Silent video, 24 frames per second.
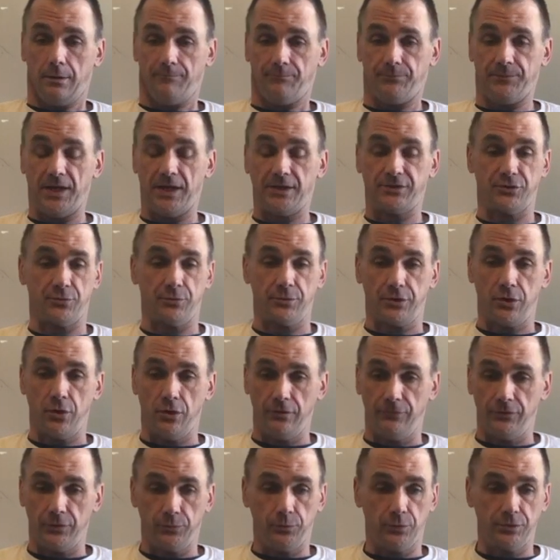that's when
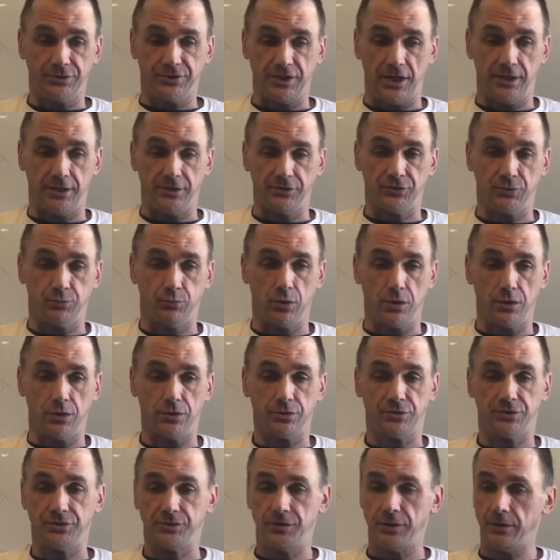COVID was at its
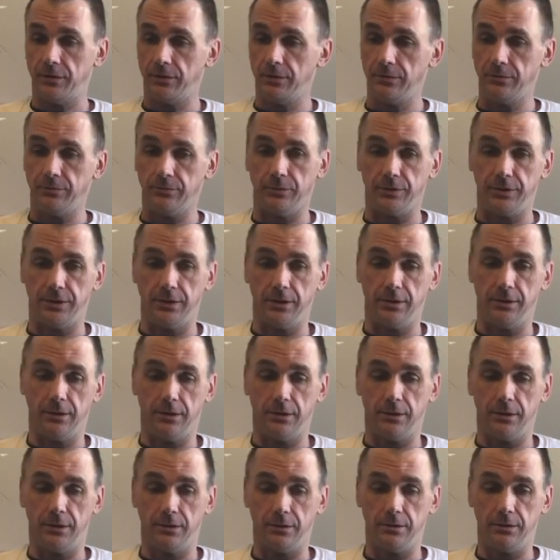worst.
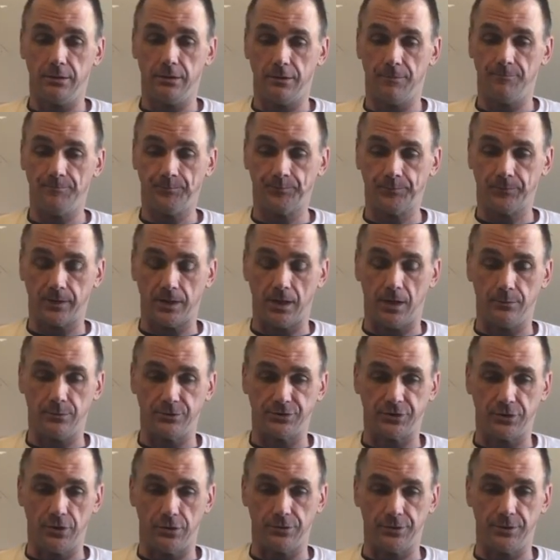I was
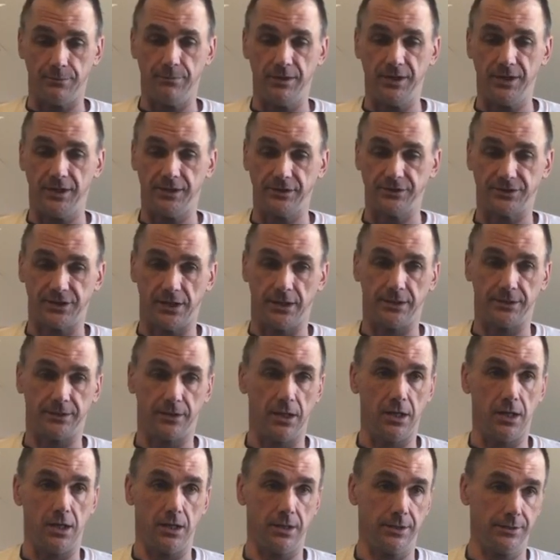going to meetings
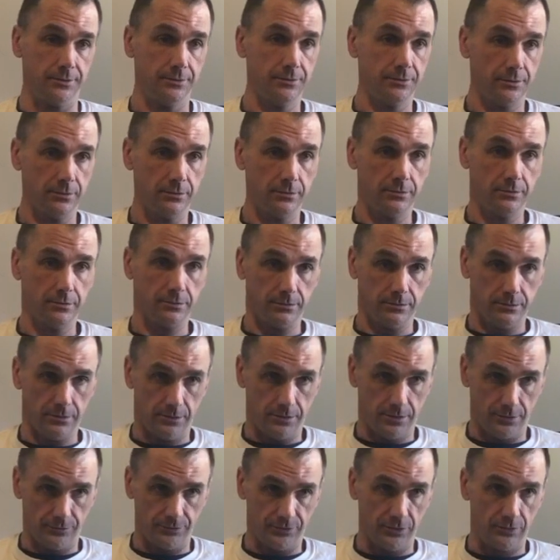online, you
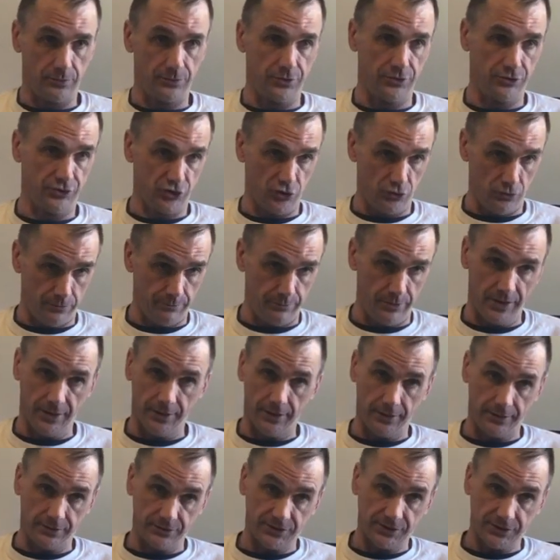know, doing the Zoom
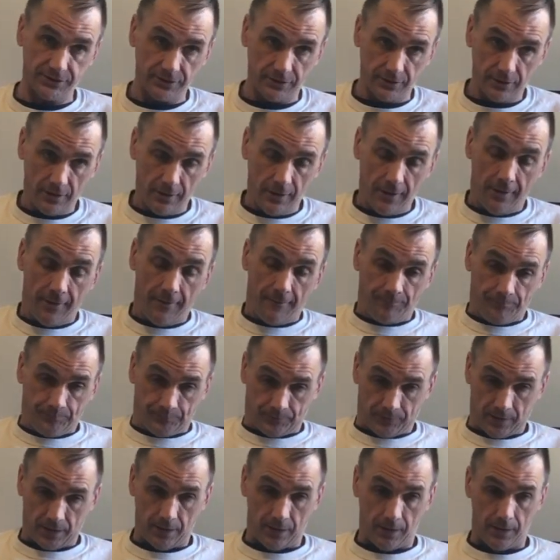meetings,
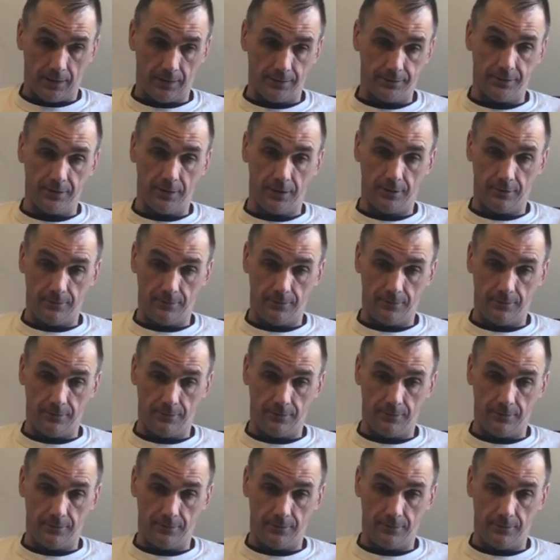and